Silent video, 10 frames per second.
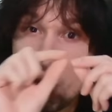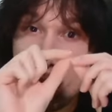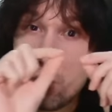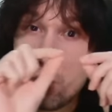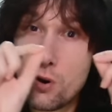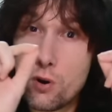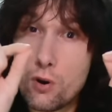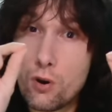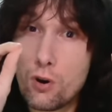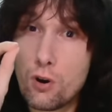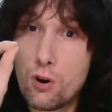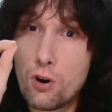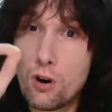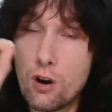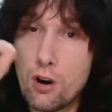
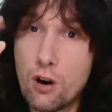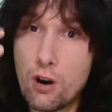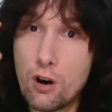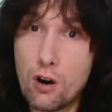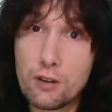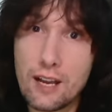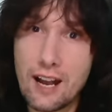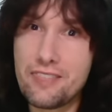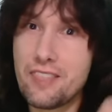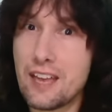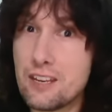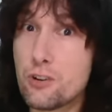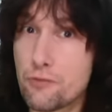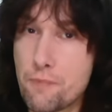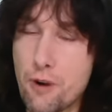whoa, and then
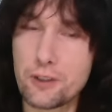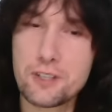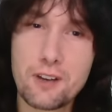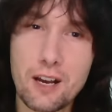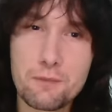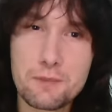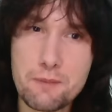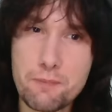your vibrato comes in.